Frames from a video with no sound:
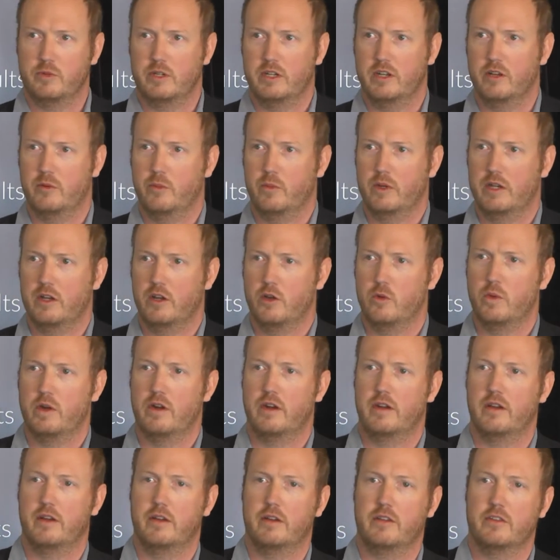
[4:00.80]
We know
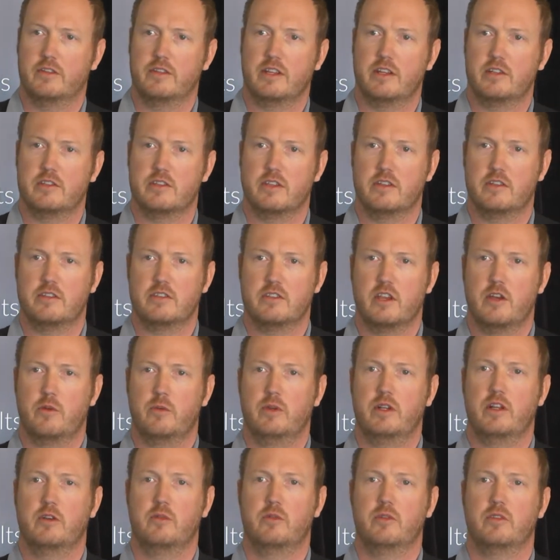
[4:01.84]
where our data centers are.
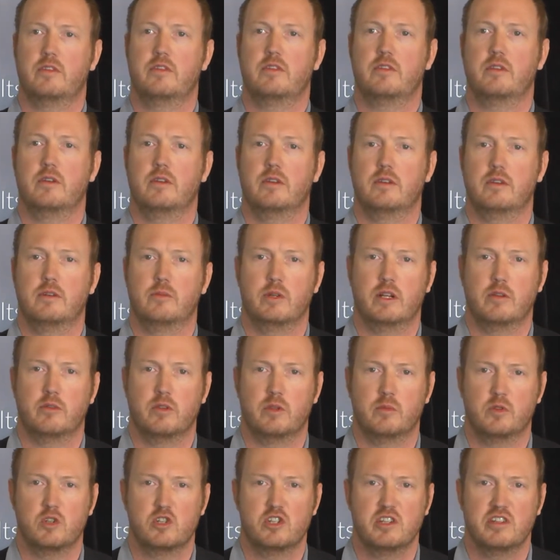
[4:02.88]
We know what
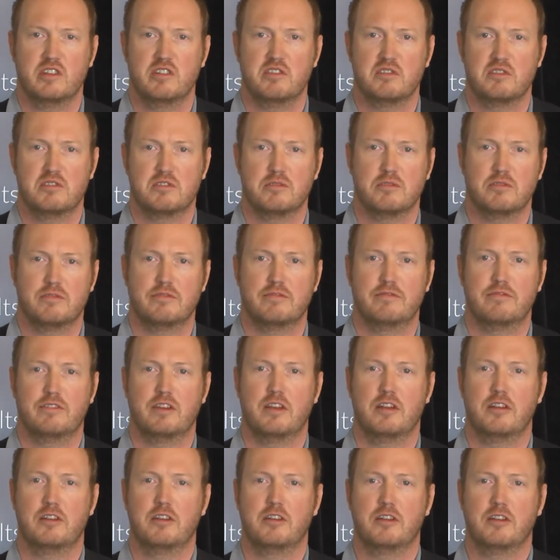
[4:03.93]
the machines sort
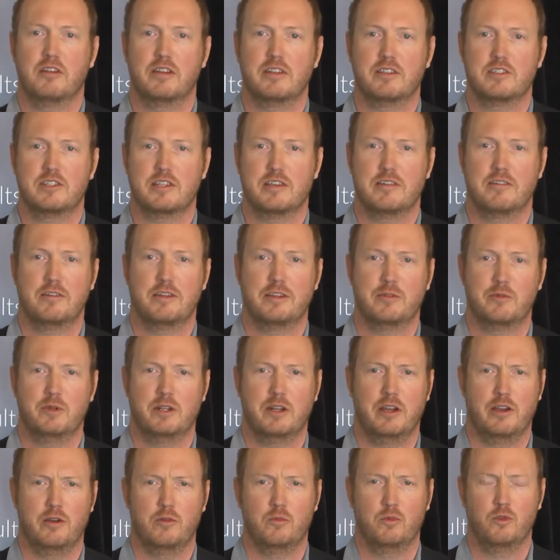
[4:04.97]
of look like, sound like. We
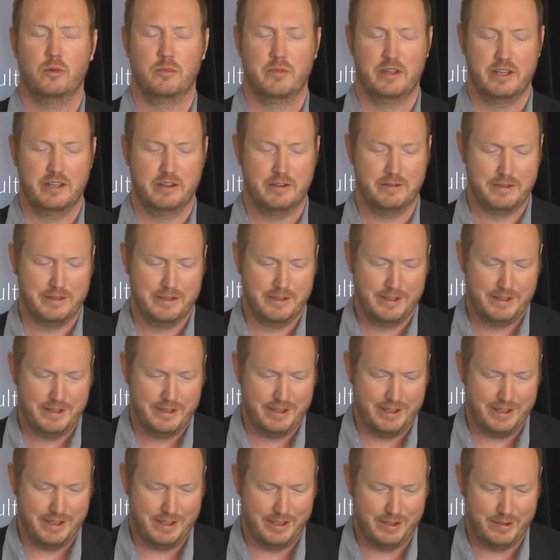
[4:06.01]
know how warm they are.
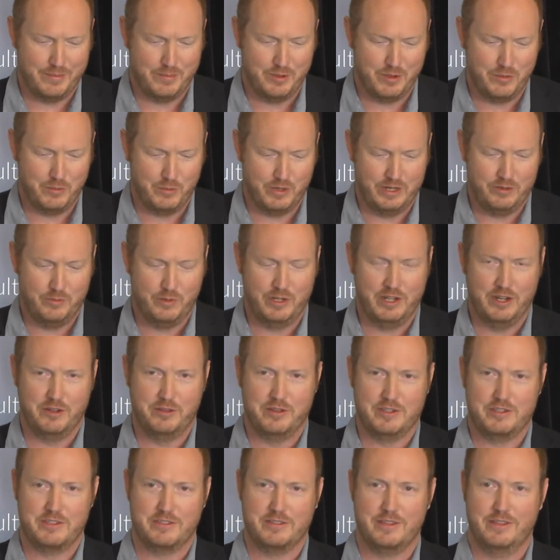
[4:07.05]
We know
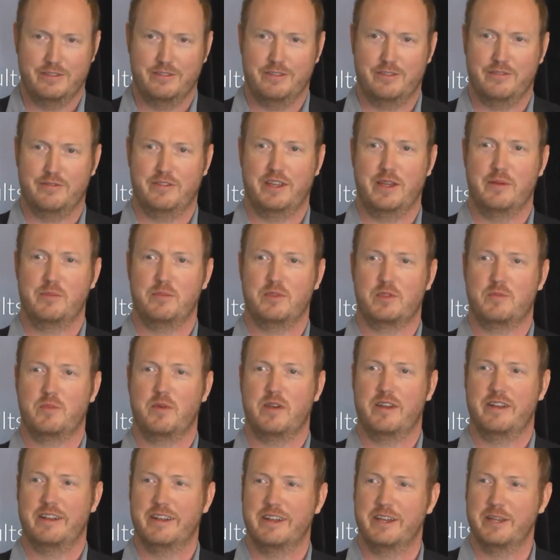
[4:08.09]
the VMs
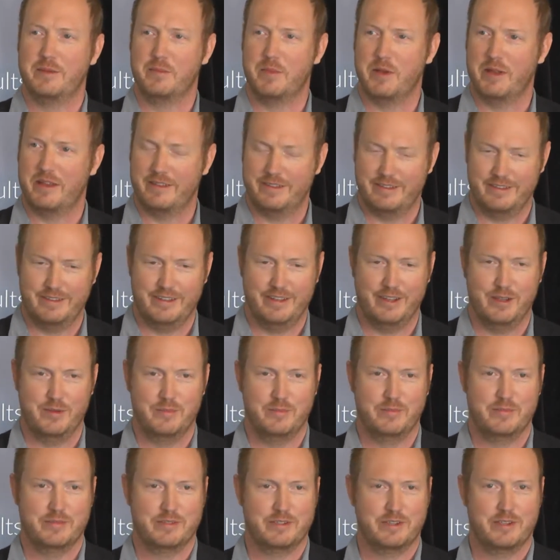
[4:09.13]
by name.
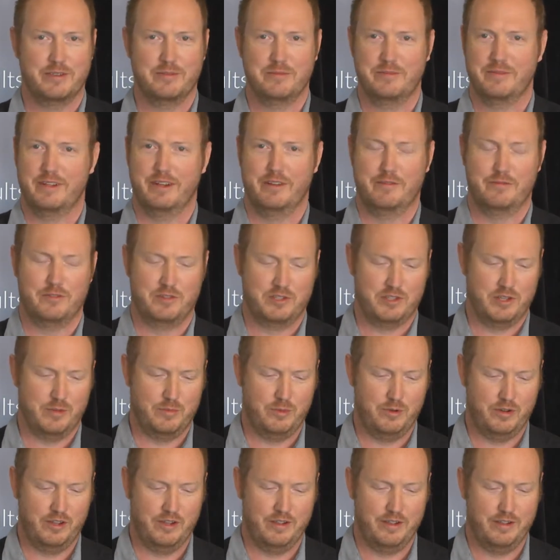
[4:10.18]
So for
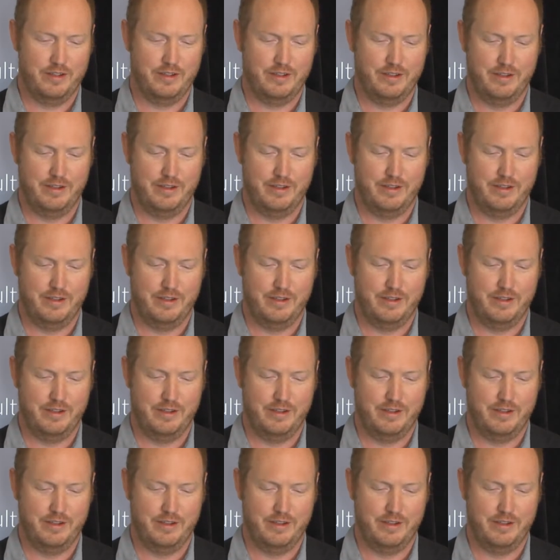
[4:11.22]
example,